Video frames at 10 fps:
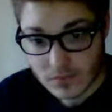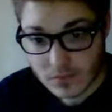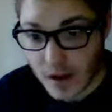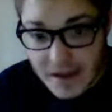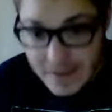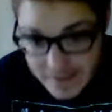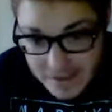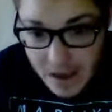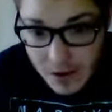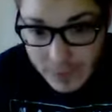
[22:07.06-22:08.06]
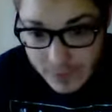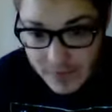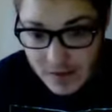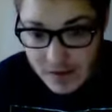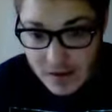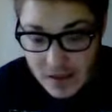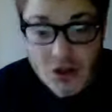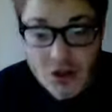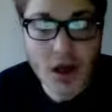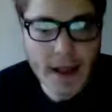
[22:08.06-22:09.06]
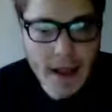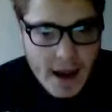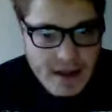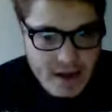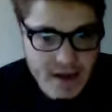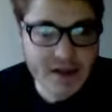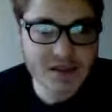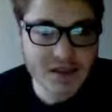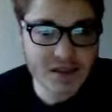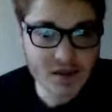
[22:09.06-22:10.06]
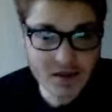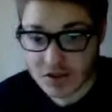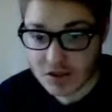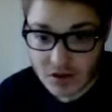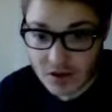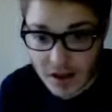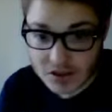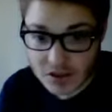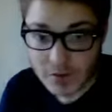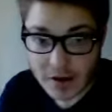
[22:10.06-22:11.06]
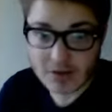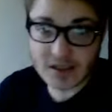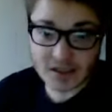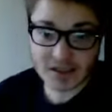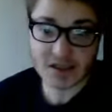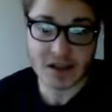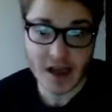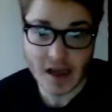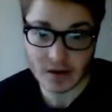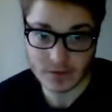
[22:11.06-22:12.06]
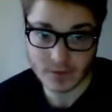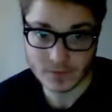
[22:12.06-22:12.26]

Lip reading: by itself. It took a lot of hits until it got to where it is today.